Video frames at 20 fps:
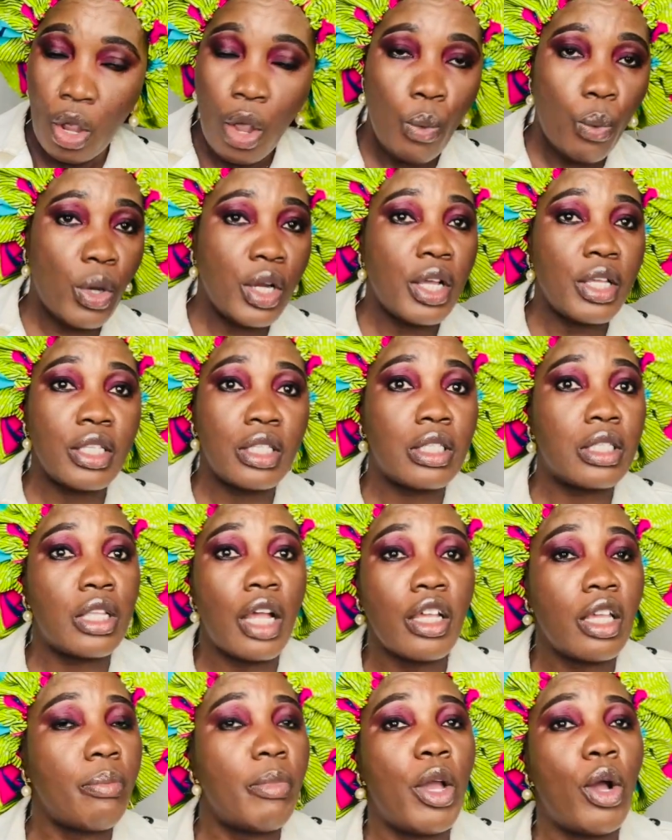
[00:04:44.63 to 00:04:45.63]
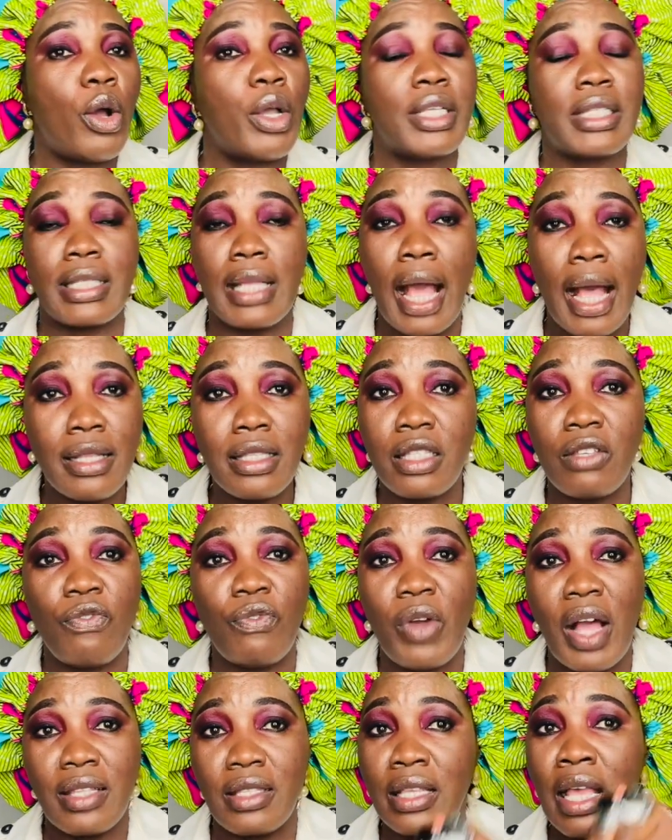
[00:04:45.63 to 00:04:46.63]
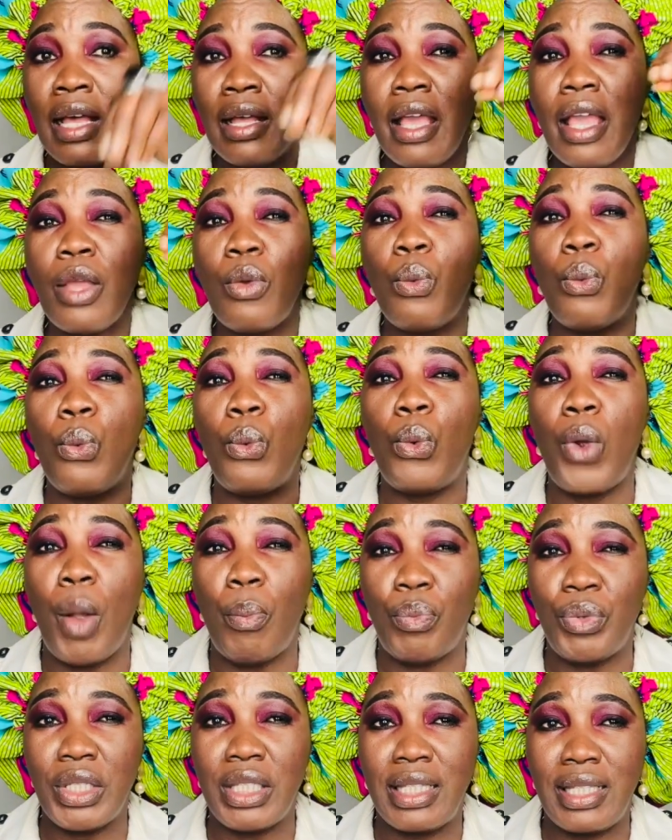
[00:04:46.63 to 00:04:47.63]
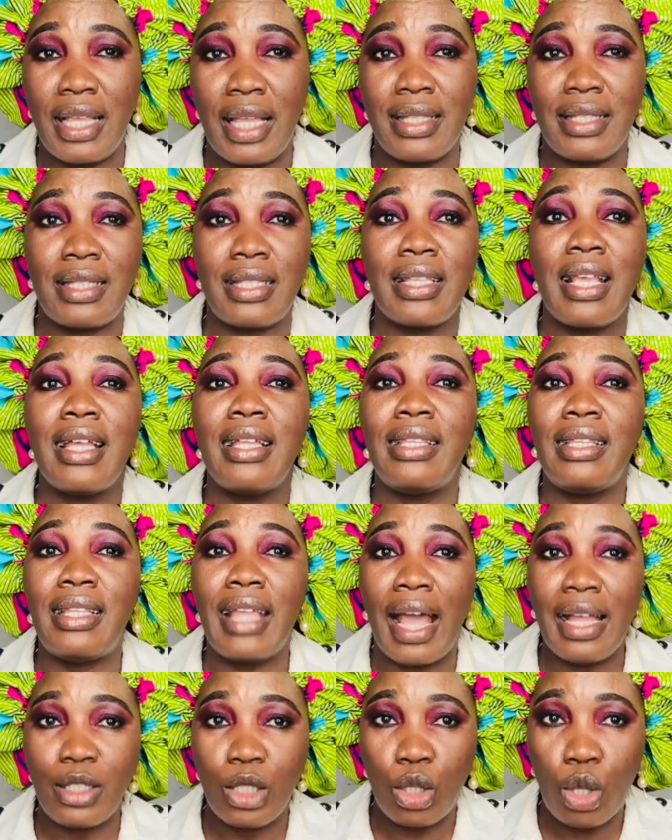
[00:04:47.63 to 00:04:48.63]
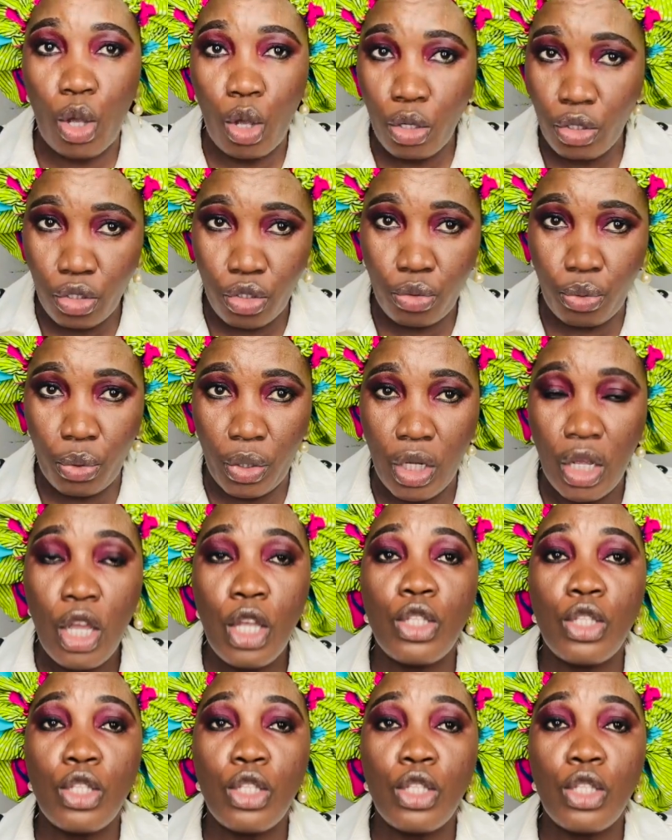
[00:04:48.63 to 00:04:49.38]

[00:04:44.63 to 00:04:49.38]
Whether it's document or it's artifact, it represents that country.